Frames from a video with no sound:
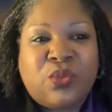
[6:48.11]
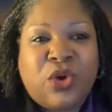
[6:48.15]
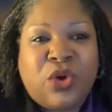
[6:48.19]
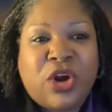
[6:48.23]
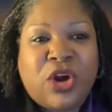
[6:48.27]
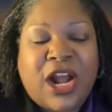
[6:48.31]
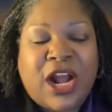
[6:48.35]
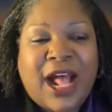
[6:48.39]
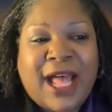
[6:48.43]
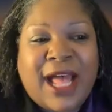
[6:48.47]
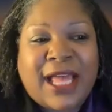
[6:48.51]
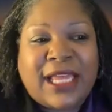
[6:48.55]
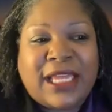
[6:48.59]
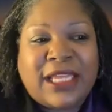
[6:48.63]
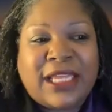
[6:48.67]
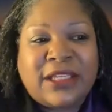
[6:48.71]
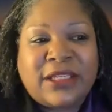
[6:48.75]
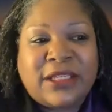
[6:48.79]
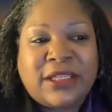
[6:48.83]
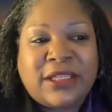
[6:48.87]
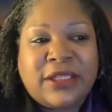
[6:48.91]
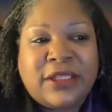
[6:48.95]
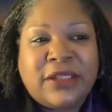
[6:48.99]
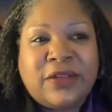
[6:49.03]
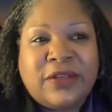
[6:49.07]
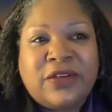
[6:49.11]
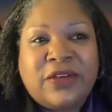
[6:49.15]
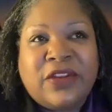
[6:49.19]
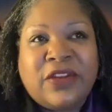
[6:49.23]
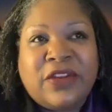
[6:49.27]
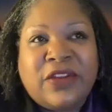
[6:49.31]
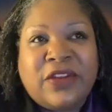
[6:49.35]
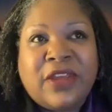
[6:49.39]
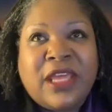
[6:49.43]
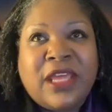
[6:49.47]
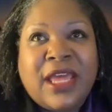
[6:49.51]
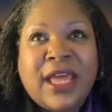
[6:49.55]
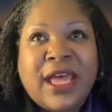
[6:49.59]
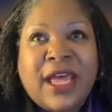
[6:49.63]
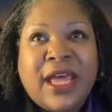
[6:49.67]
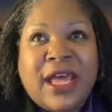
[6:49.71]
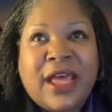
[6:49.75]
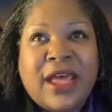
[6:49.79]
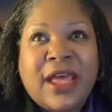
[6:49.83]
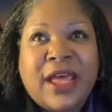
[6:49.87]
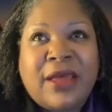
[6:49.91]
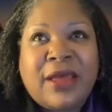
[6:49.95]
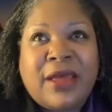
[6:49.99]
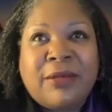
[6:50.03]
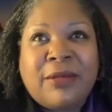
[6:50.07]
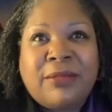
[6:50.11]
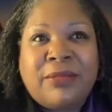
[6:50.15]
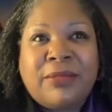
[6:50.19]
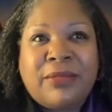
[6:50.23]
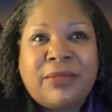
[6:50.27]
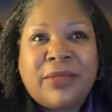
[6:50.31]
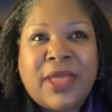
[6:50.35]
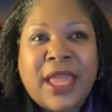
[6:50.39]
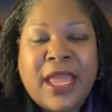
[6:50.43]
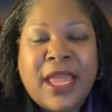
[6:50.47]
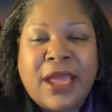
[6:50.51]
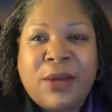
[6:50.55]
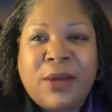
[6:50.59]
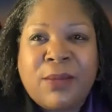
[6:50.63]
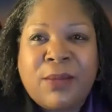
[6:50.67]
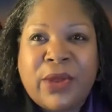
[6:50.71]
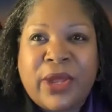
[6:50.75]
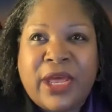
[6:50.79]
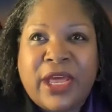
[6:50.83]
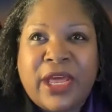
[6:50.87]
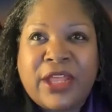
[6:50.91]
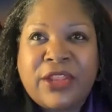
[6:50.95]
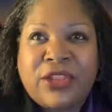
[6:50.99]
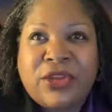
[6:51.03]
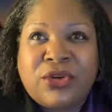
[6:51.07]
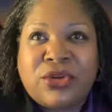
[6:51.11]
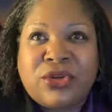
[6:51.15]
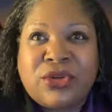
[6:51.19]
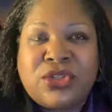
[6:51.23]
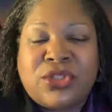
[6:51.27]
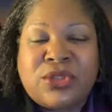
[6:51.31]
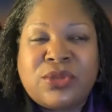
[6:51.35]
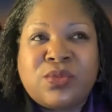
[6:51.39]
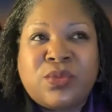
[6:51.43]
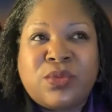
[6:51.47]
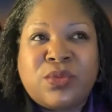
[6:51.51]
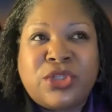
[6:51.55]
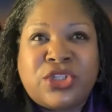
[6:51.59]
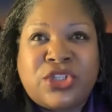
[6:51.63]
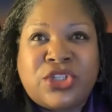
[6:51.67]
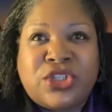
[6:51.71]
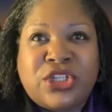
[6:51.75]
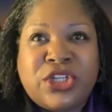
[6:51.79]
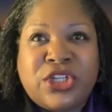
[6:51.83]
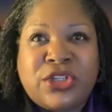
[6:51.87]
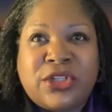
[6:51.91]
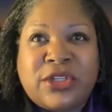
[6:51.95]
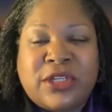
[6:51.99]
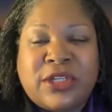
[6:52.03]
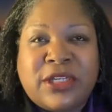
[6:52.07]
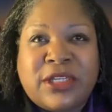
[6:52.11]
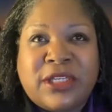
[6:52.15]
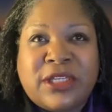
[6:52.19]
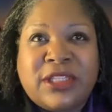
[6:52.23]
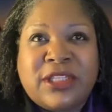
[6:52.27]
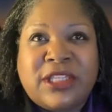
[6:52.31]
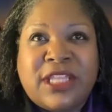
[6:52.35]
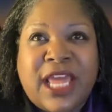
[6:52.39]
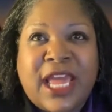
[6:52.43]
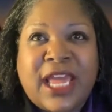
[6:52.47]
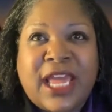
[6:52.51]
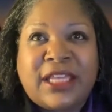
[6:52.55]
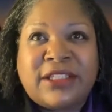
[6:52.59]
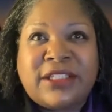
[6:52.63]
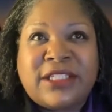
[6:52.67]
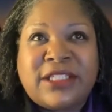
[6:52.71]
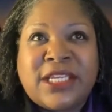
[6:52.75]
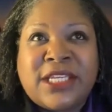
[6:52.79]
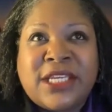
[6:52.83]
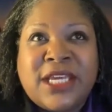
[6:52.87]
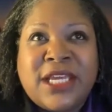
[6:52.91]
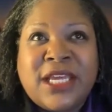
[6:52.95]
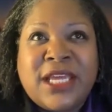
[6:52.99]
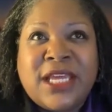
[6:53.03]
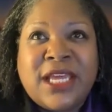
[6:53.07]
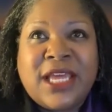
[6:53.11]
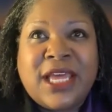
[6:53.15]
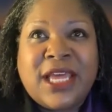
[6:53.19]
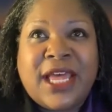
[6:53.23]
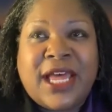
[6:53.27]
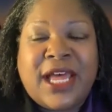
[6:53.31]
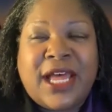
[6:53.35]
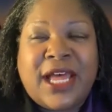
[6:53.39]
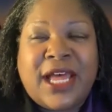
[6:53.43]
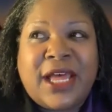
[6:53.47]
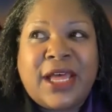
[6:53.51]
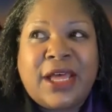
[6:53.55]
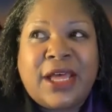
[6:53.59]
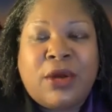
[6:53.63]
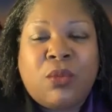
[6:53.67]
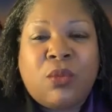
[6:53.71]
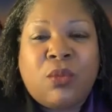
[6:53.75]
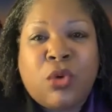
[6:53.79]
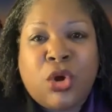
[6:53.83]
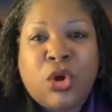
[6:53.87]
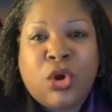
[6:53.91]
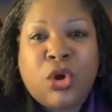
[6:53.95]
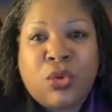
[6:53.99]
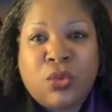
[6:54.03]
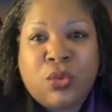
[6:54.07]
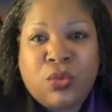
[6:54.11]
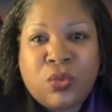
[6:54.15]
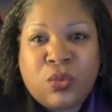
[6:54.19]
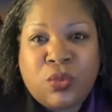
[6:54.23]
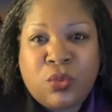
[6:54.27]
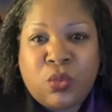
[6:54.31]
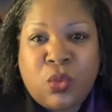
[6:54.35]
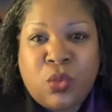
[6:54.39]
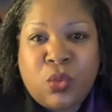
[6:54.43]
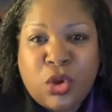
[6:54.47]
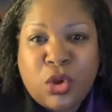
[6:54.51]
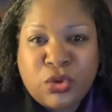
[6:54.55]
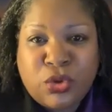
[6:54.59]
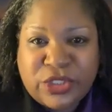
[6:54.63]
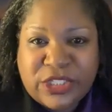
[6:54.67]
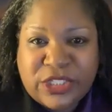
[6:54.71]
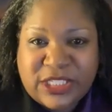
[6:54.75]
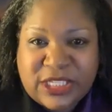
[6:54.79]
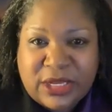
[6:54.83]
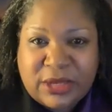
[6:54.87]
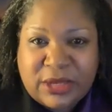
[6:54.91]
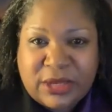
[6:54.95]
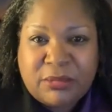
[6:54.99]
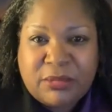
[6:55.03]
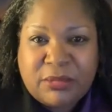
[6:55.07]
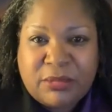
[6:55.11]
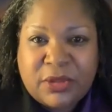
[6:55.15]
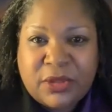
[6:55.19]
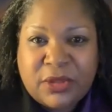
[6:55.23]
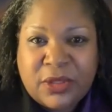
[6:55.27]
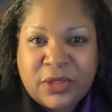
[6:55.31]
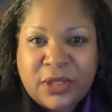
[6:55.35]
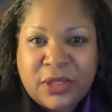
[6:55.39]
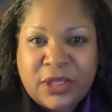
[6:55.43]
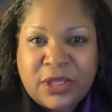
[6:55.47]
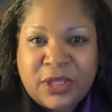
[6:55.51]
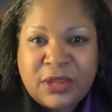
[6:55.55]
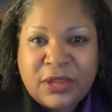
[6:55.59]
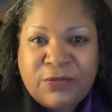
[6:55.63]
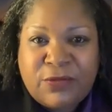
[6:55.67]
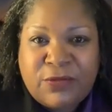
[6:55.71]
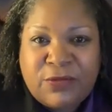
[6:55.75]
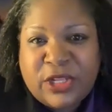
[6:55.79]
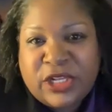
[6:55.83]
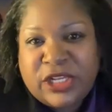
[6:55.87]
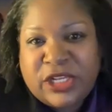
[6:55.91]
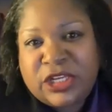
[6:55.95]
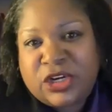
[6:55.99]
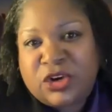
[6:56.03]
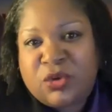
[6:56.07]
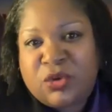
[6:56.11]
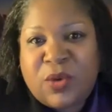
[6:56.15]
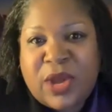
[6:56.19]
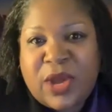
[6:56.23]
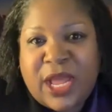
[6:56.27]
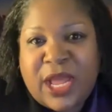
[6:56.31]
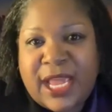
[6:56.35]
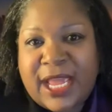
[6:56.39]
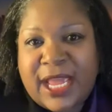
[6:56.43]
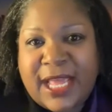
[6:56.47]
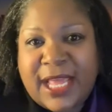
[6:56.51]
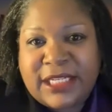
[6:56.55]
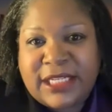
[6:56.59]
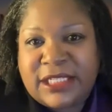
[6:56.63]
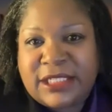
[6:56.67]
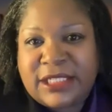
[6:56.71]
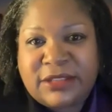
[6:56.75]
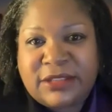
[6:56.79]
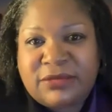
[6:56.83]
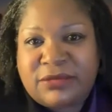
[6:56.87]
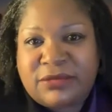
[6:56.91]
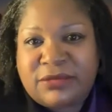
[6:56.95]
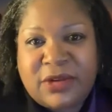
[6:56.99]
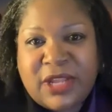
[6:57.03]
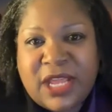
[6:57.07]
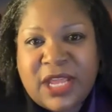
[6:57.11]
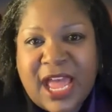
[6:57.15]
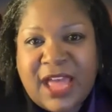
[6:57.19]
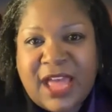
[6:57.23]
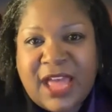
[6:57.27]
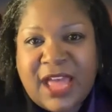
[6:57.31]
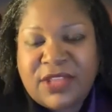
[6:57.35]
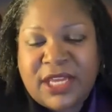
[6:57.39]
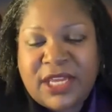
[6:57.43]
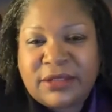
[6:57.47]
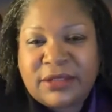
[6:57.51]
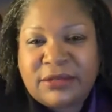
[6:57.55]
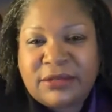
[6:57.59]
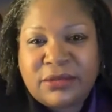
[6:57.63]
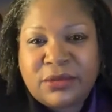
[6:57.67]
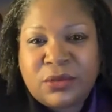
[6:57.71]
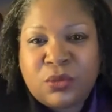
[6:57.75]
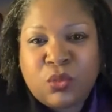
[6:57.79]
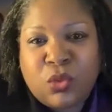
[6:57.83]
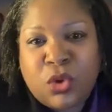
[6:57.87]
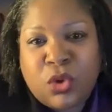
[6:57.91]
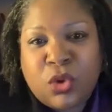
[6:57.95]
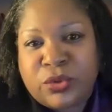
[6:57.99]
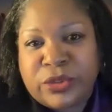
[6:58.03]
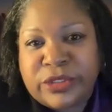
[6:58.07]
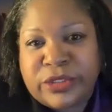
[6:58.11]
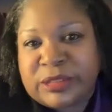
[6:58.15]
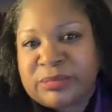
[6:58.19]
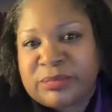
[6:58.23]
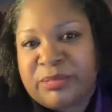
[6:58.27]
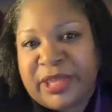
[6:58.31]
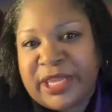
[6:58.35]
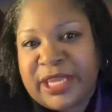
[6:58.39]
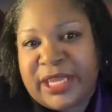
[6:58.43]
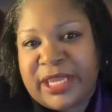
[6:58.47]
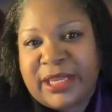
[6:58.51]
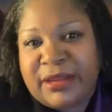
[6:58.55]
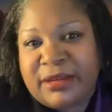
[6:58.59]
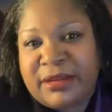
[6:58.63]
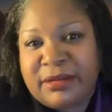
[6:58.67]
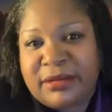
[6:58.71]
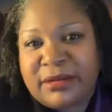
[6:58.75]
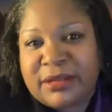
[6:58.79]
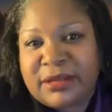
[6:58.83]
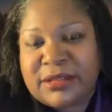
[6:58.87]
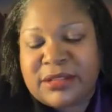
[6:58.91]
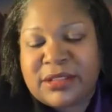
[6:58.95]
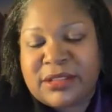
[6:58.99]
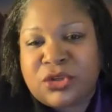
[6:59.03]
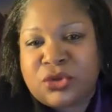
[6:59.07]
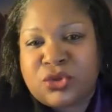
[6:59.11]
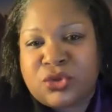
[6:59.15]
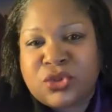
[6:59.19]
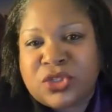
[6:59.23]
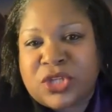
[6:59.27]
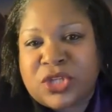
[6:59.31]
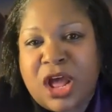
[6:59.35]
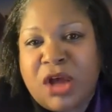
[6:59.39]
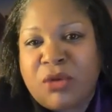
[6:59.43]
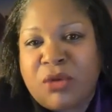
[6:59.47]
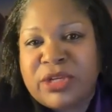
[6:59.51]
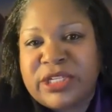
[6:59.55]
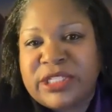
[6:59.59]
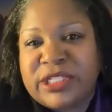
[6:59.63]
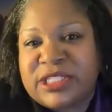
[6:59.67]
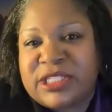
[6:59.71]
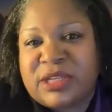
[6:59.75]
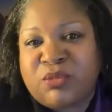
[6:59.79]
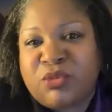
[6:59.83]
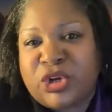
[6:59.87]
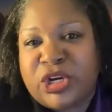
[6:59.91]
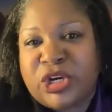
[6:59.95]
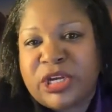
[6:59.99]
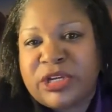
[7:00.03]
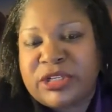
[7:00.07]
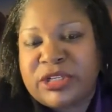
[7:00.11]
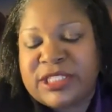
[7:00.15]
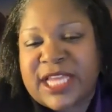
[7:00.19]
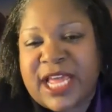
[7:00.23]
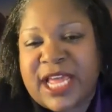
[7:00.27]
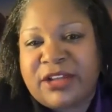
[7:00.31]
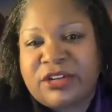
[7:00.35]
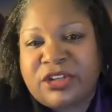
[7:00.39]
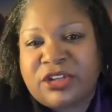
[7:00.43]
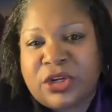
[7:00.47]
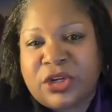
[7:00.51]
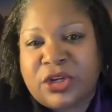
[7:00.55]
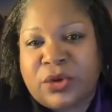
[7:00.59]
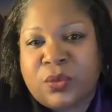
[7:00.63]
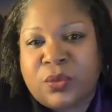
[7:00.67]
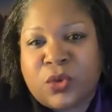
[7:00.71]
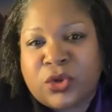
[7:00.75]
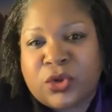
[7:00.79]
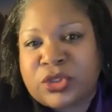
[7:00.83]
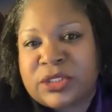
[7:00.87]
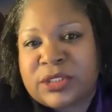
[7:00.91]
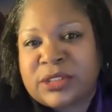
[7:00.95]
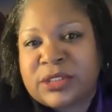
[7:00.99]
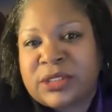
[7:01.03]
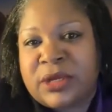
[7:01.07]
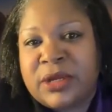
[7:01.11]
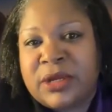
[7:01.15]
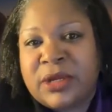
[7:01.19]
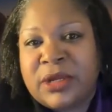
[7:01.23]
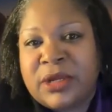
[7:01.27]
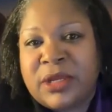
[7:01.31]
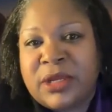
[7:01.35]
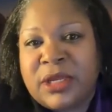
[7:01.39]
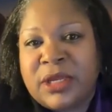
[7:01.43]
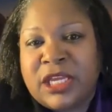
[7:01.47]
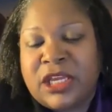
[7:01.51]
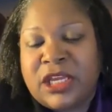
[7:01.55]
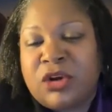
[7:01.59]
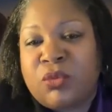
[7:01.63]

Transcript: where I could help others, which took that woesome feeling away. I didn't have that woe is me, because there's always someone else out there worse, in